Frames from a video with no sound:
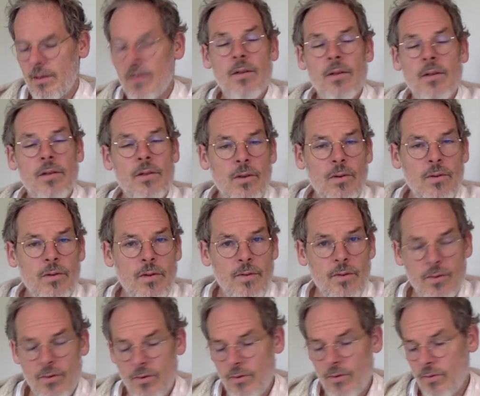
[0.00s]
Soaked
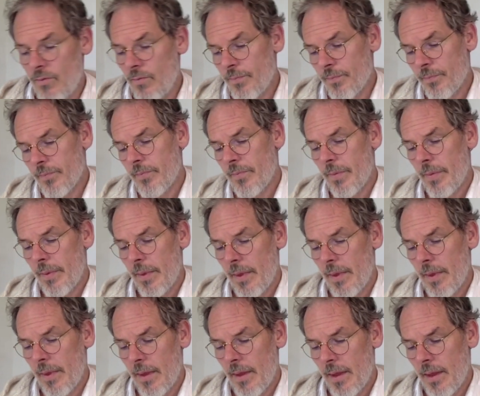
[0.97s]
through,
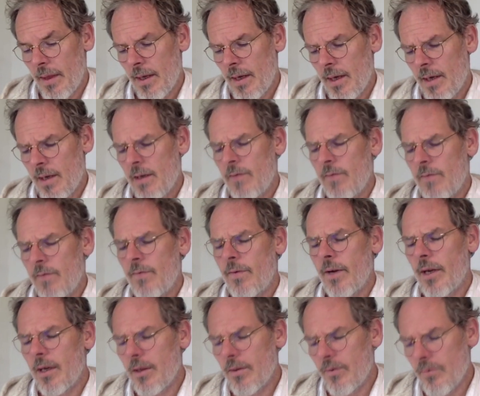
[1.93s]
he
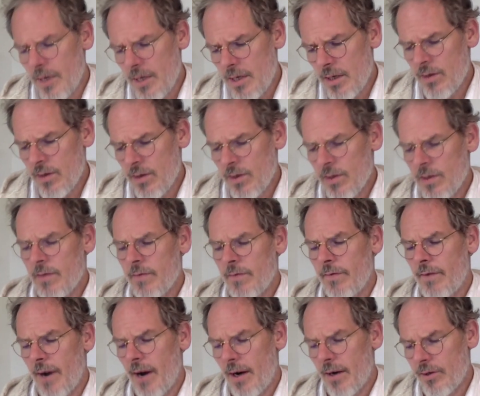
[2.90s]
finally reaches the
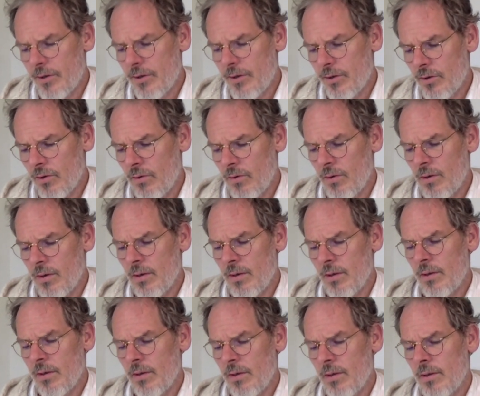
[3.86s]
far shore,
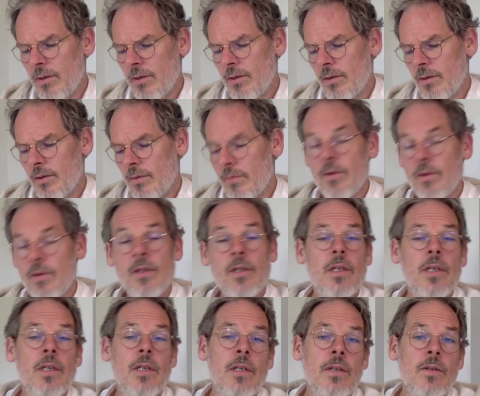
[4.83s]
where
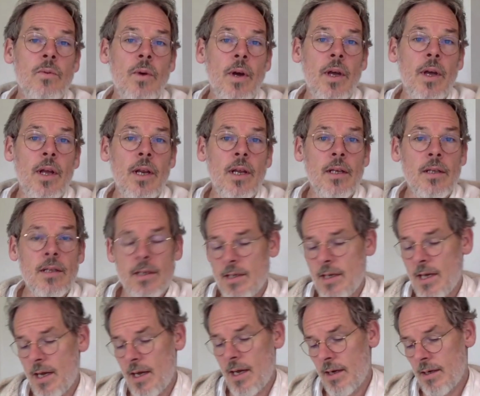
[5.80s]
she is waiting in the
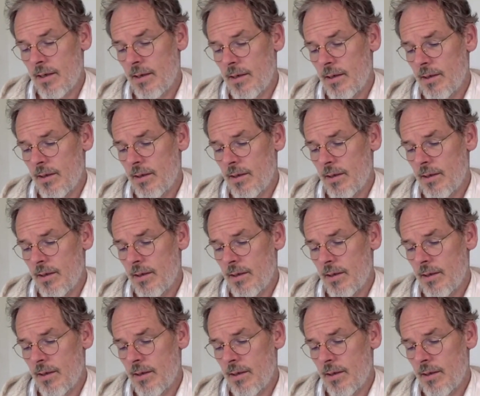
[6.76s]
sand.